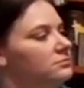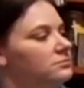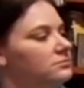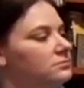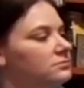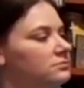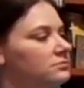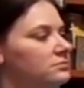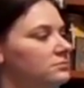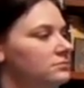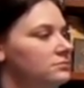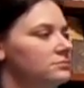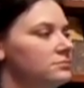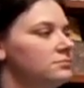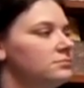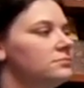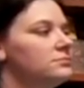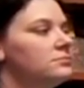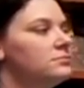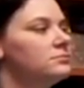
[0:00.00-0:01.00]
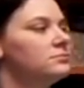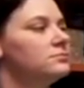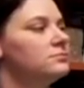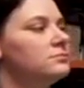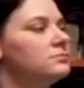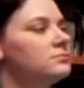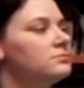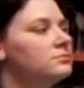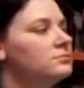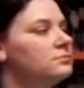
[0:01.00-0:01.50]

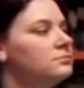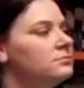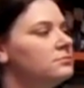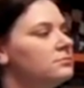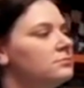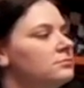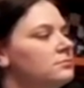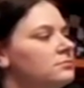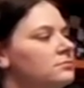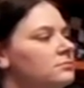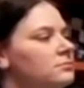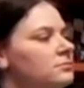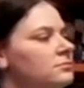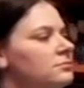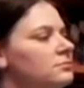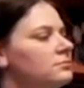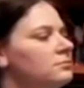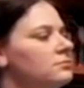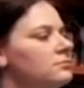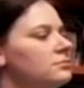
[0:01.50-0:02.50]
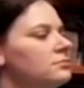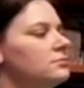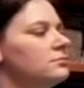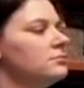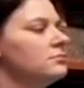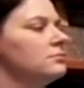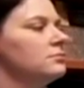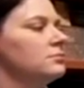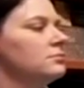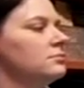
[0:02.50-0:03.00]

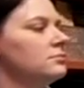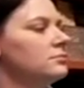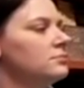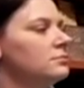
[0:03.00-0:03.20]
The person shown says nothing.